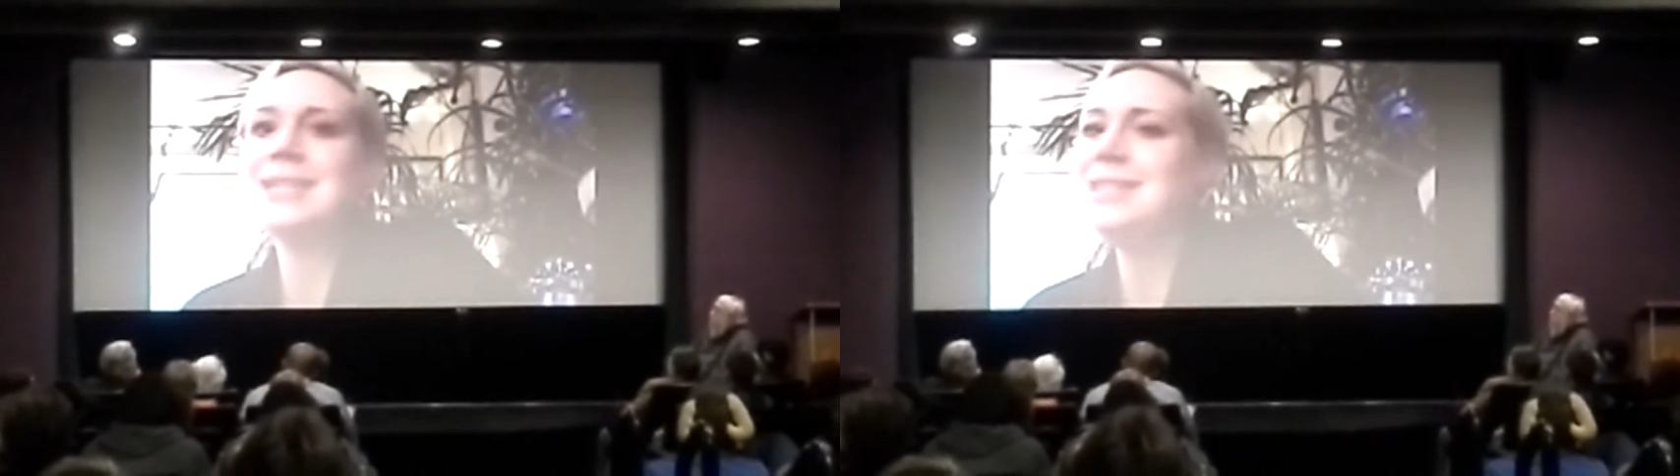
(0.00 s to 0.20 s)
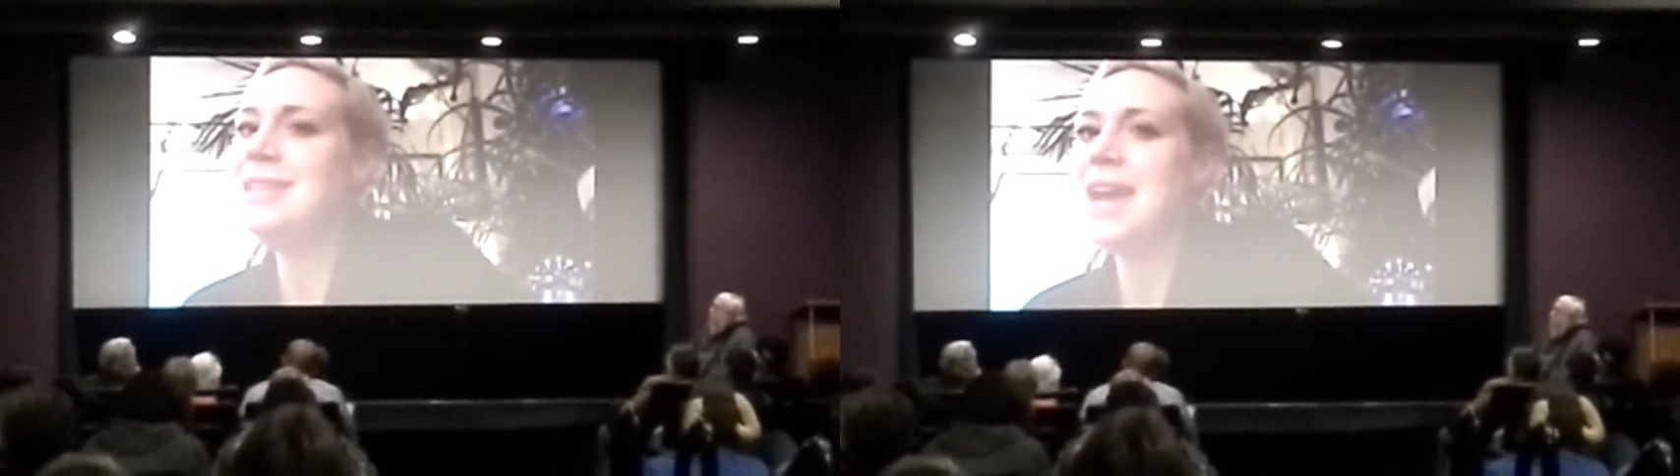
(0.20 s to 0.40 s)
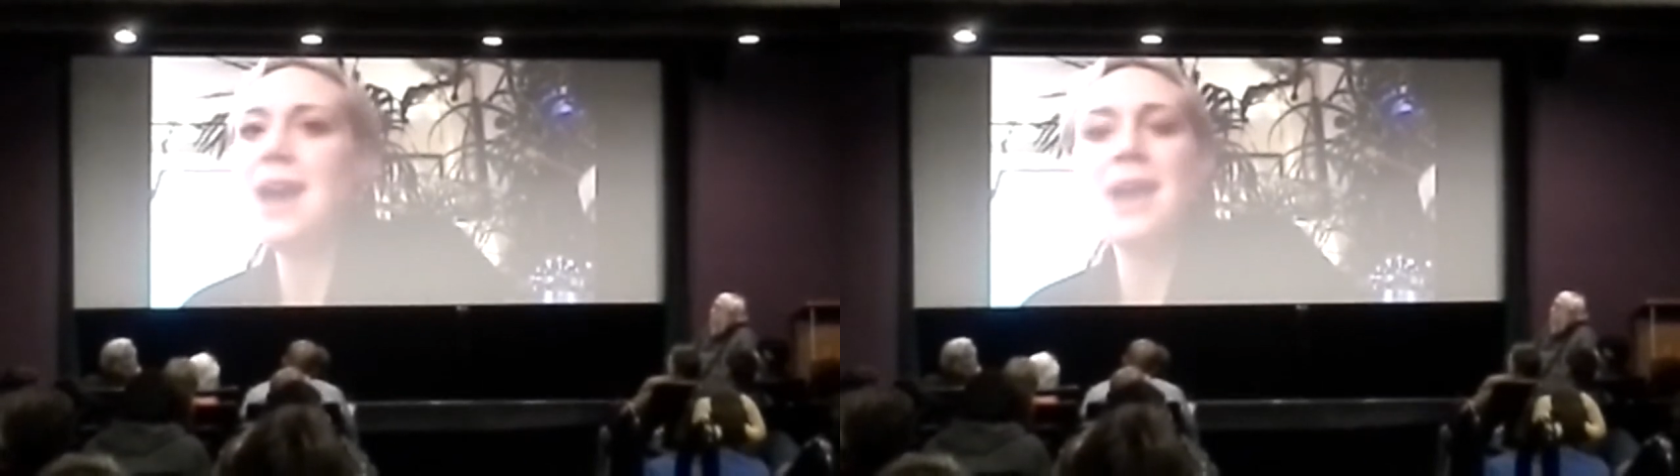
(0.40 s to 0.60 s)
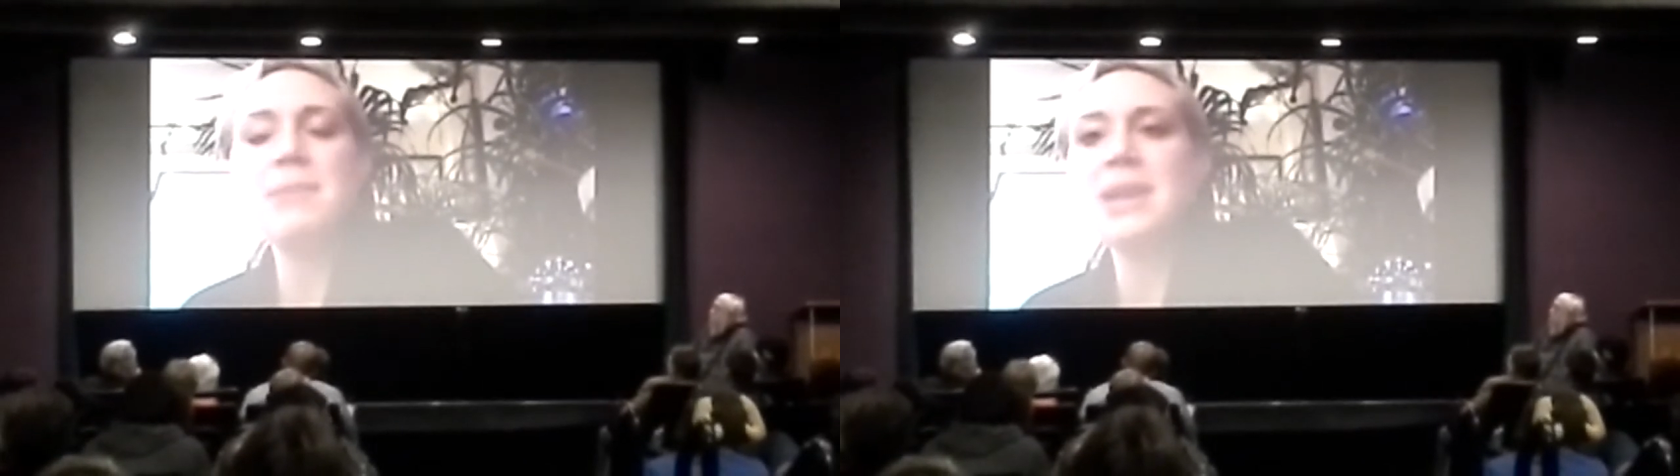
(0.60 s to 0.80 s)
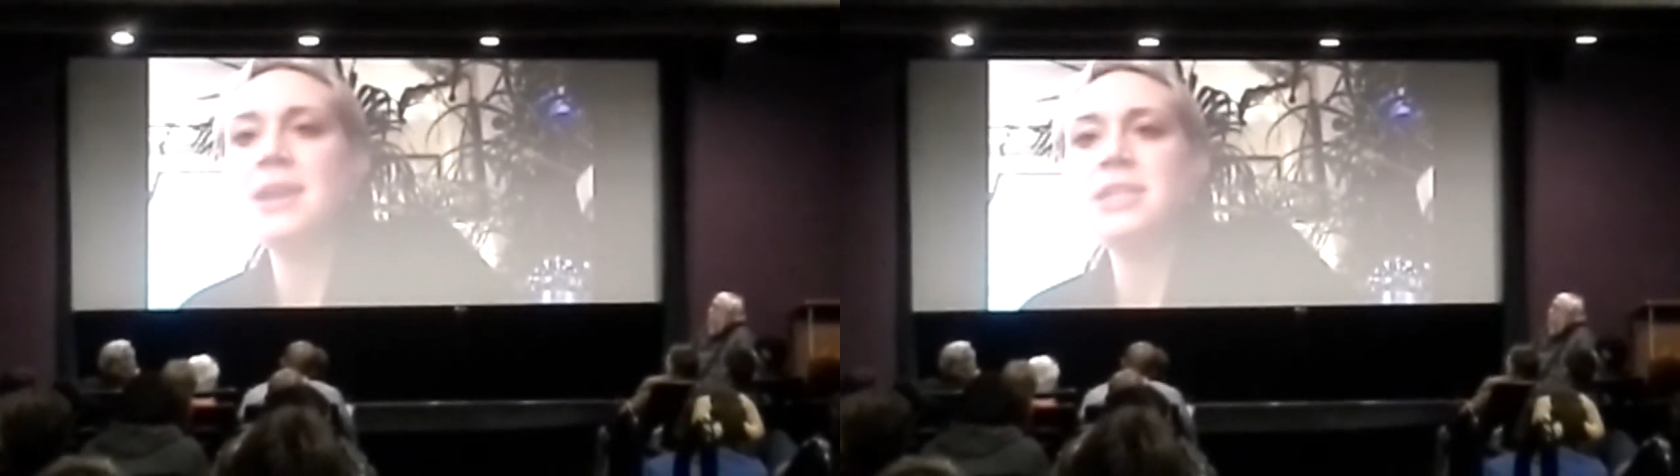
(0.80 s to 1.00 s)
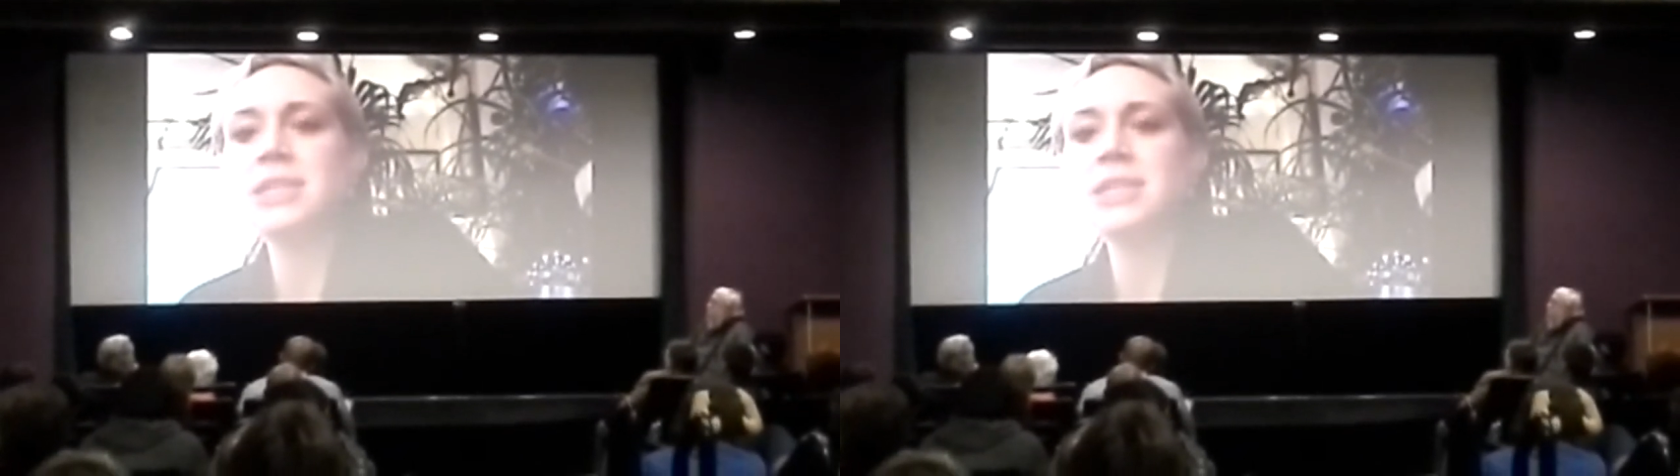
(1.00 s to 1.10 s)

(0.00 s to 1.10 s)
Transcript: yeah, I mean, I